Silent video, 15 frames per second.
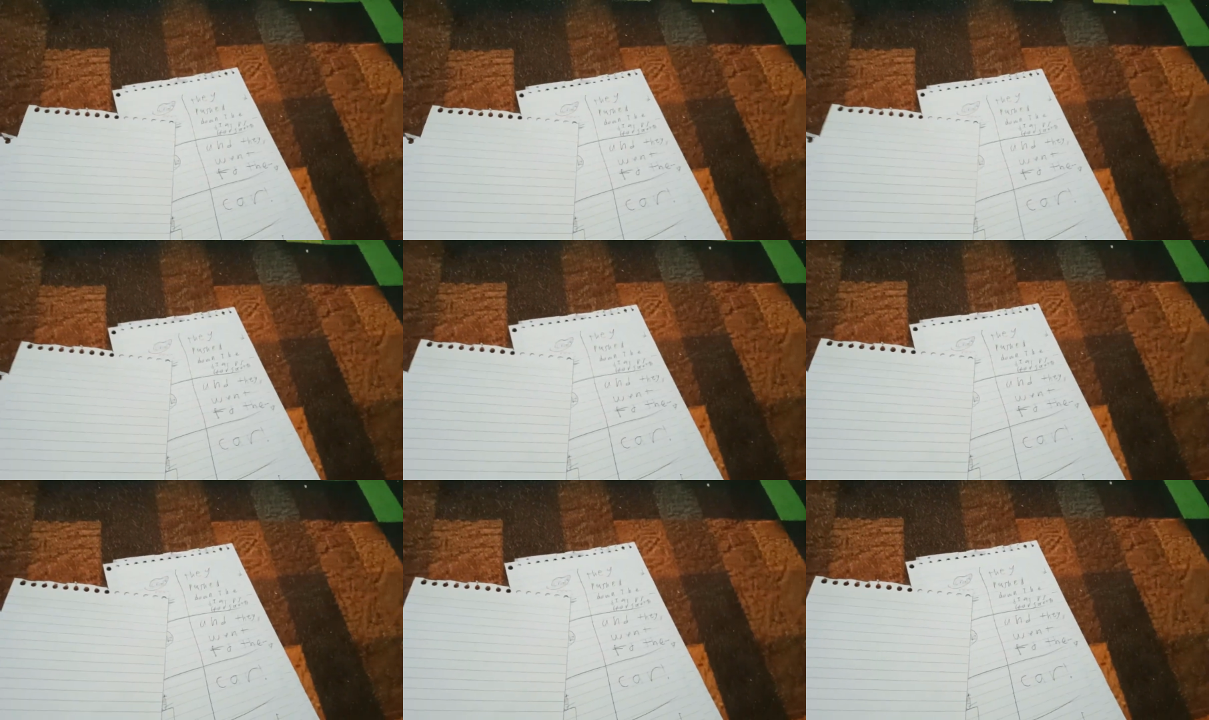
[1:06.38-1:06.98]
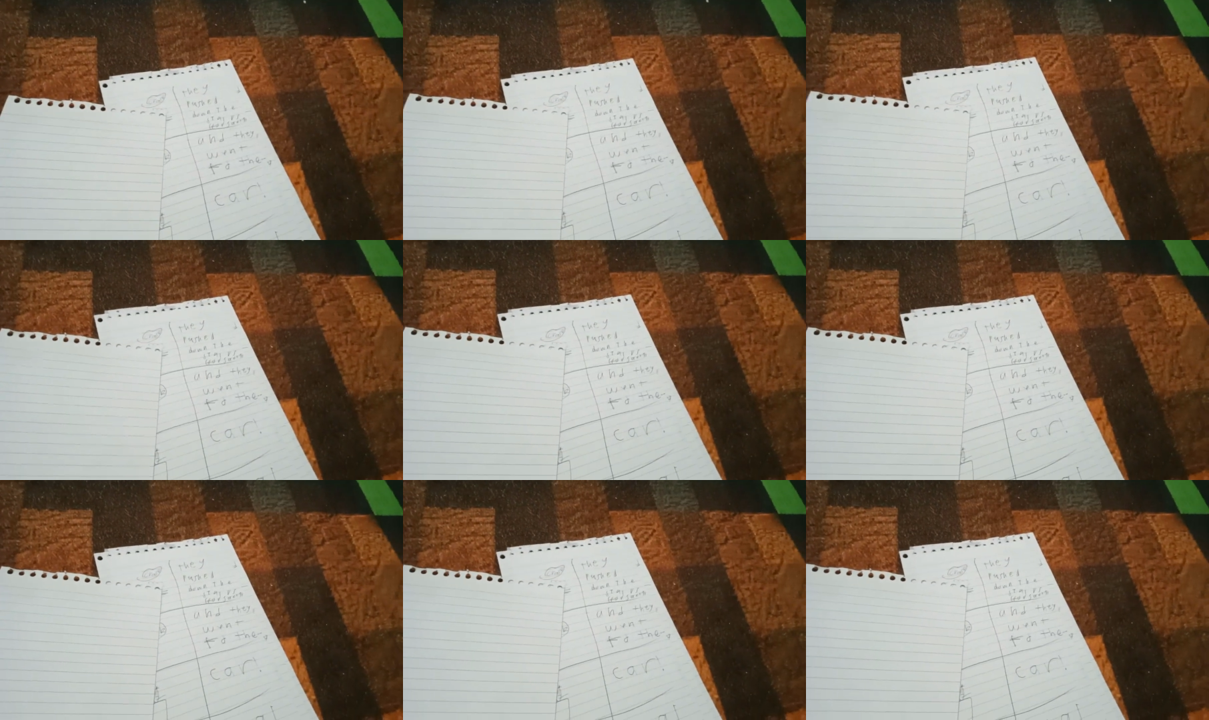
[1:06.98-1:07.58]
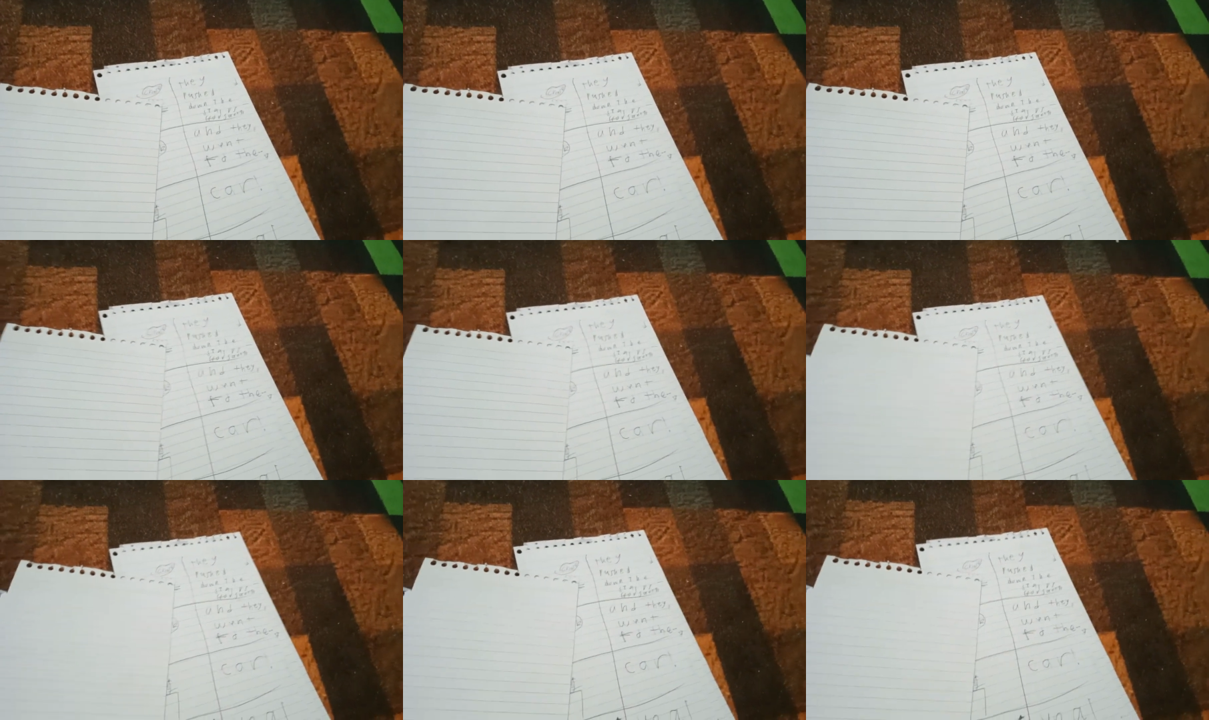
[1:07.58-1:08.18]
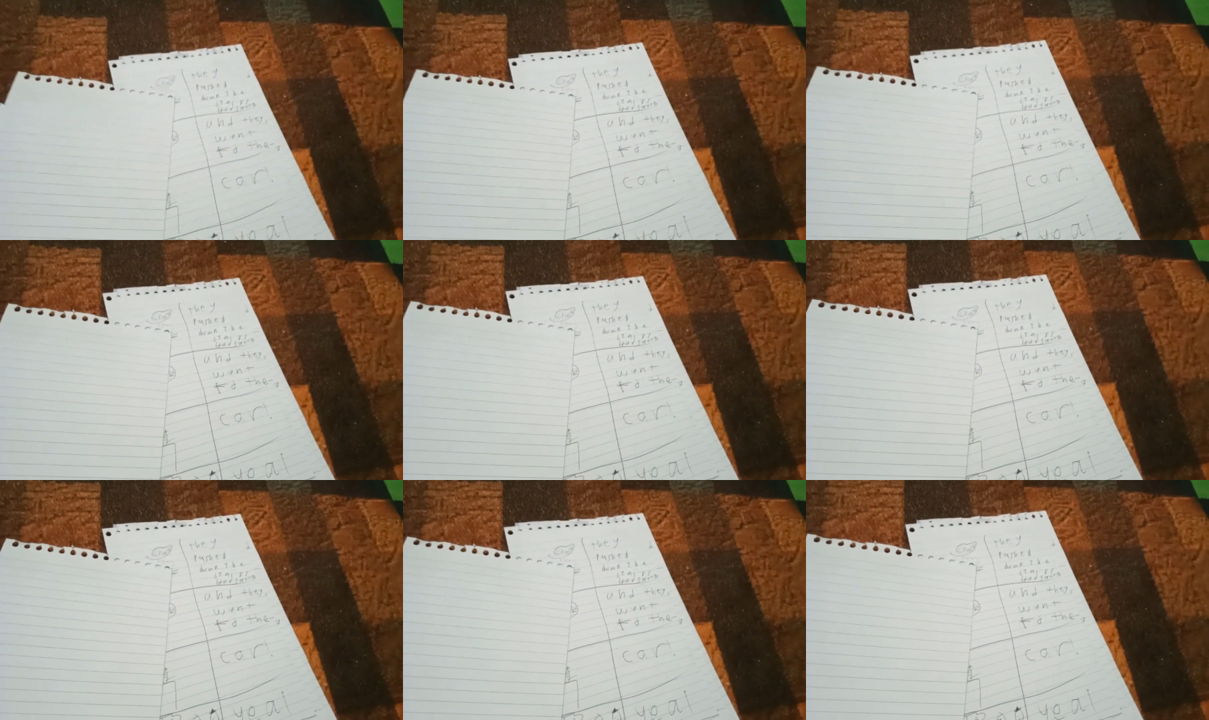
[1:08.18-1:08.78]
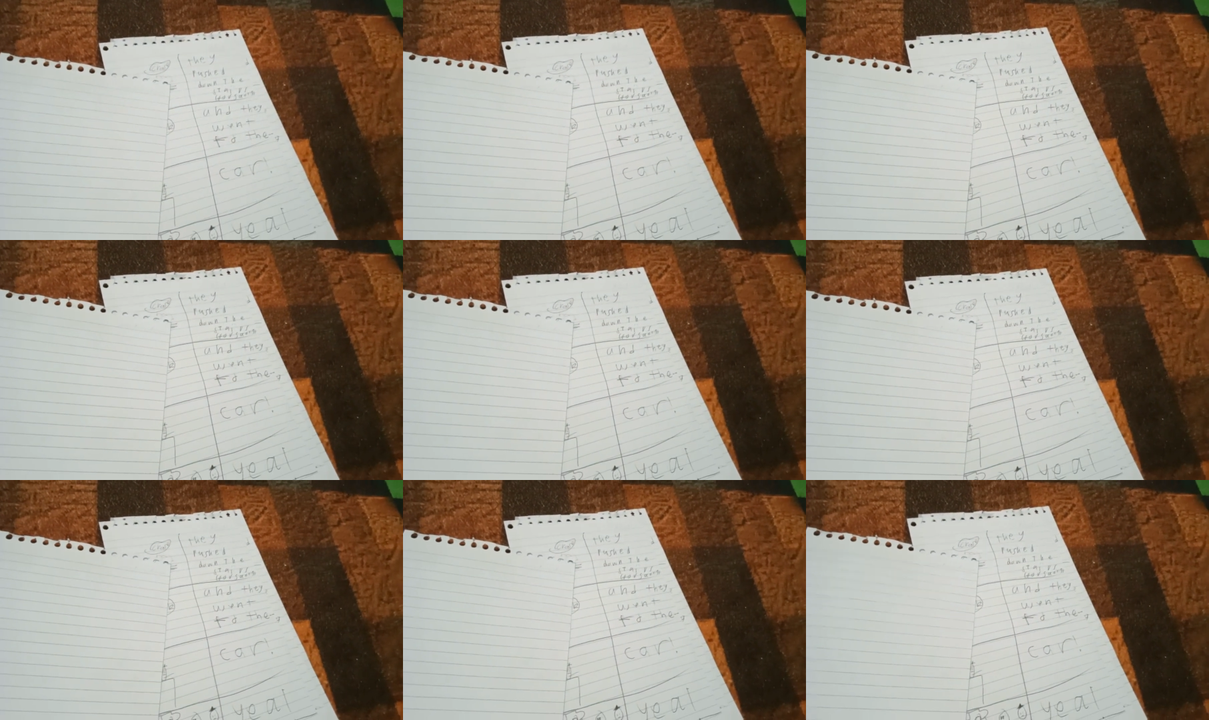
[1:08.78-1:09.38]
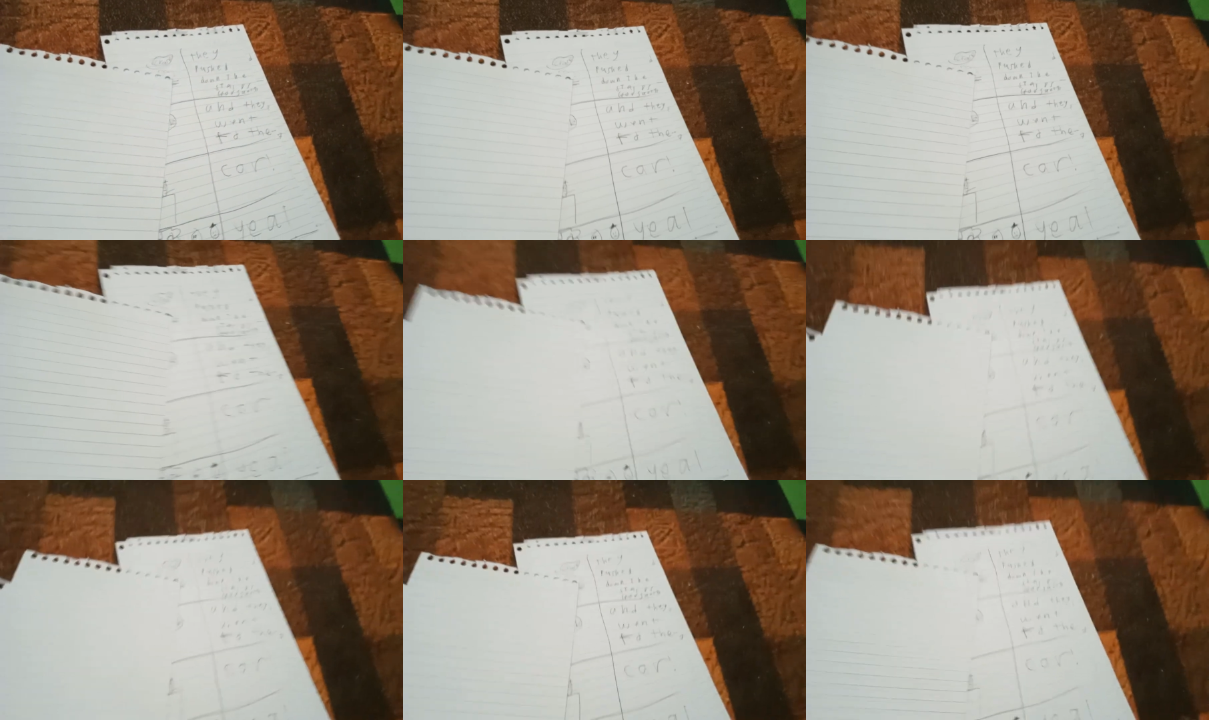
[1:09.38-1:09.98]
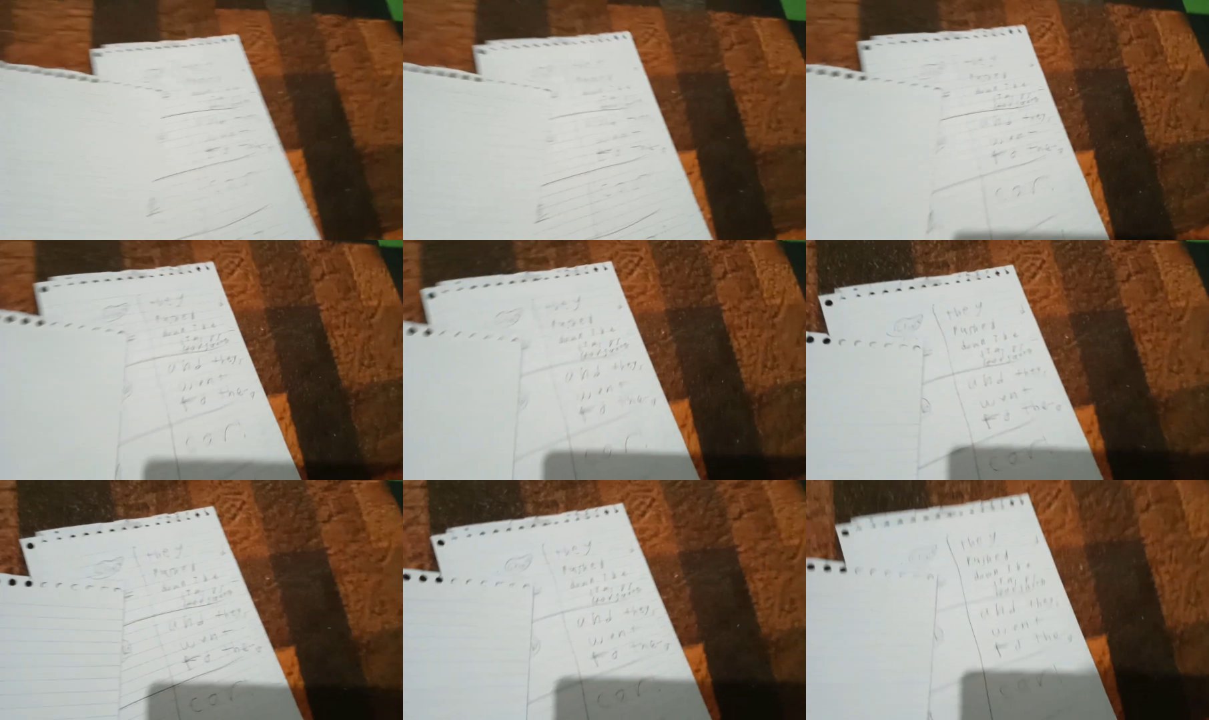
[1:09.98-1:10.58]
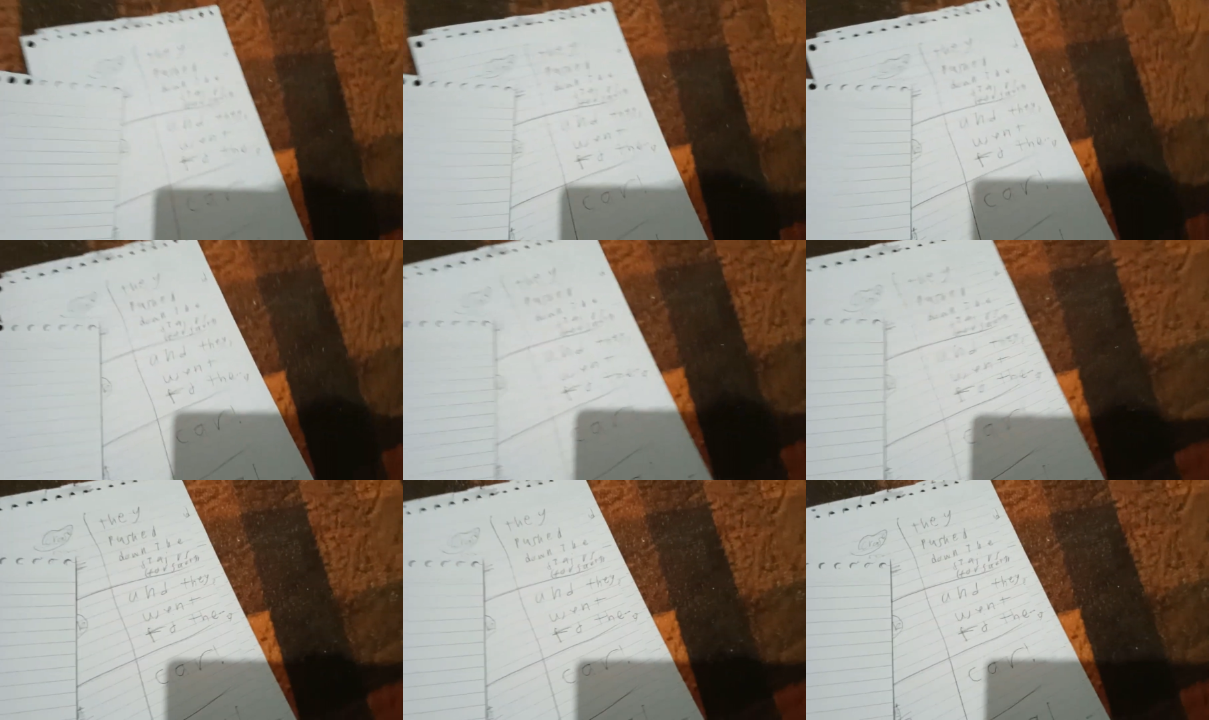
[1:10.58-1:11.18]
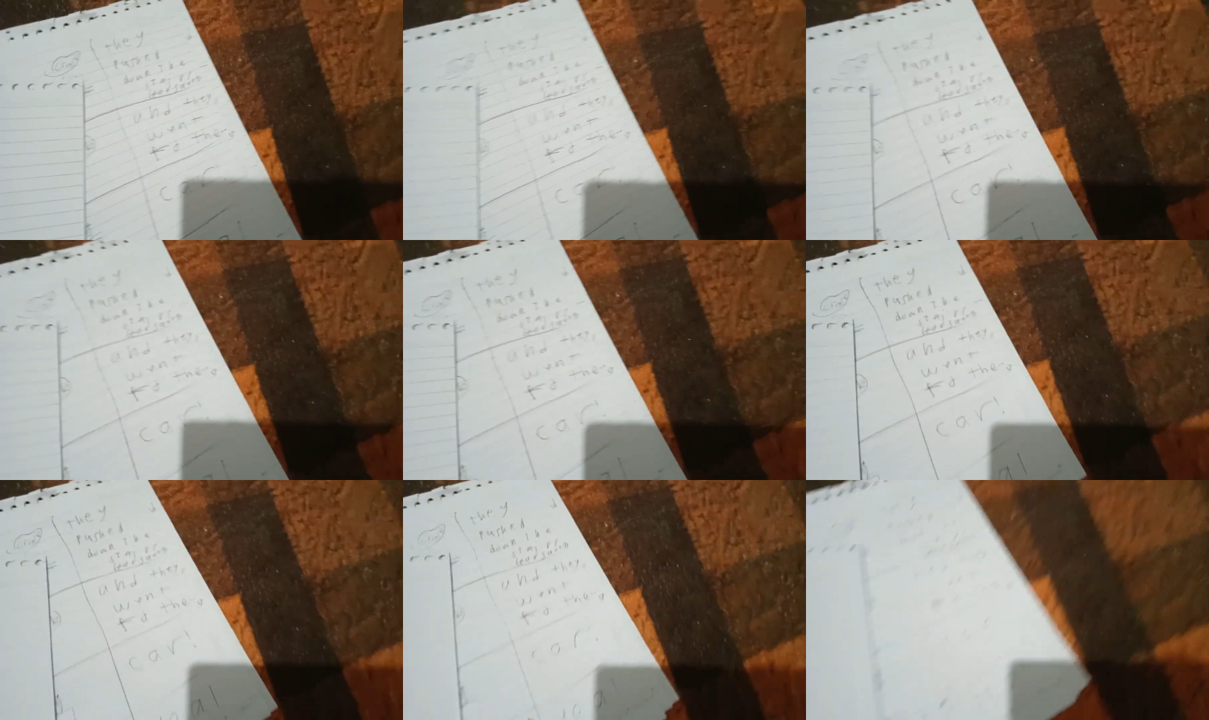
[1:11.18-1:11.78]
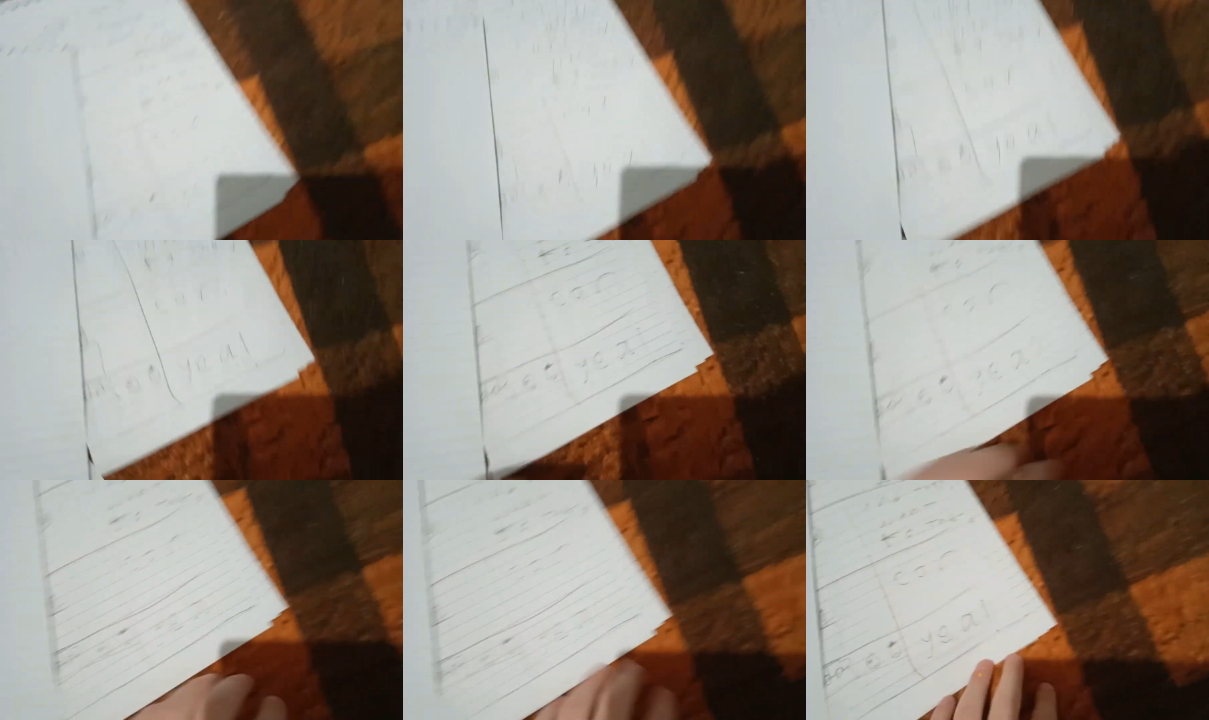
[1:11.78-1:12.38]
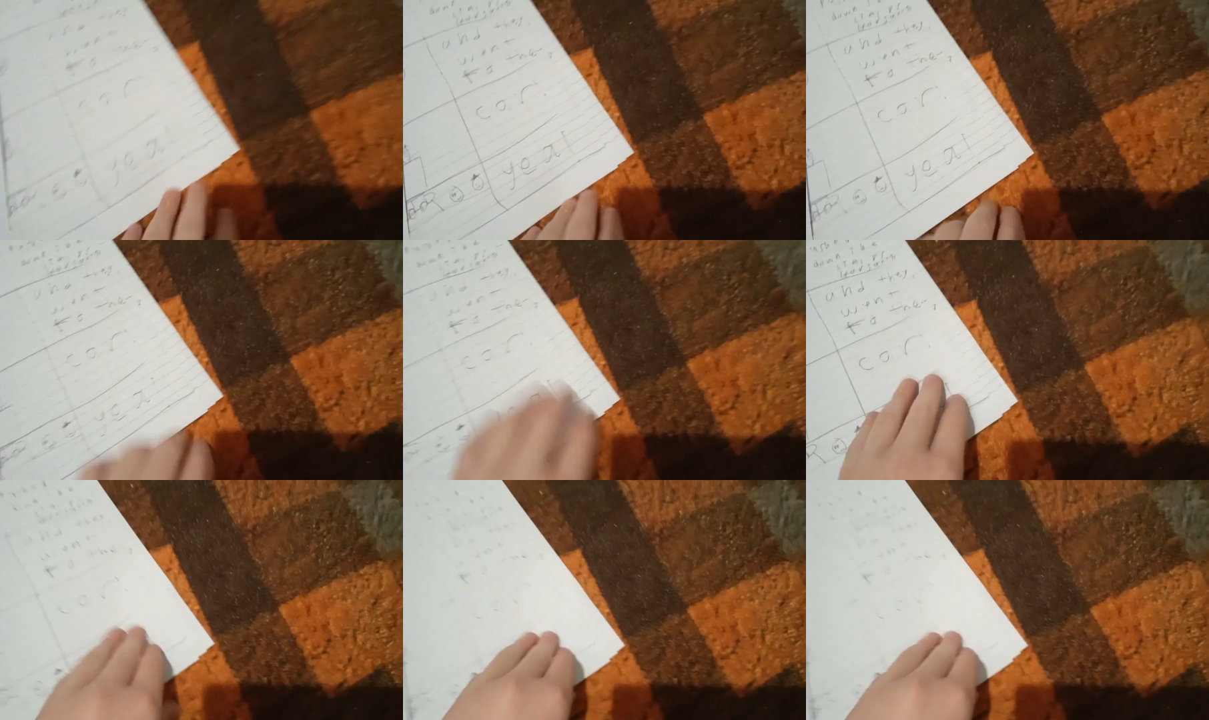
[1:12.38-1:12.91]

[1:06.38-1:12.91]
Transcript: No face is visible, so there are no lips to read.